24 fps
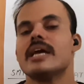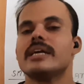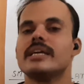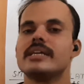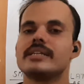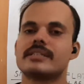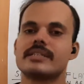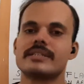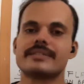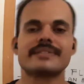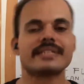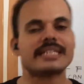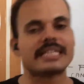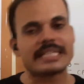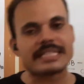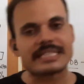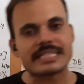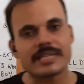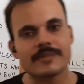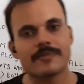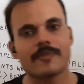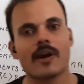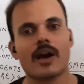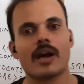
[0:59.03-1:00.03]
It is
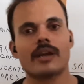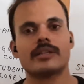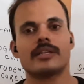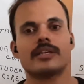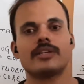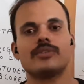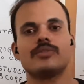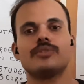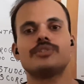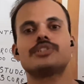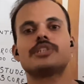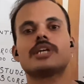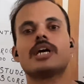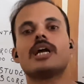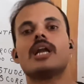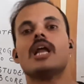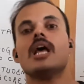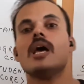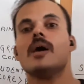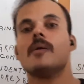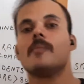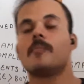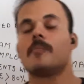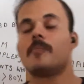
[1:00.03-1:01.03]
easy for the
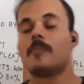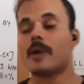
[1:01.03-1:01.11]
user.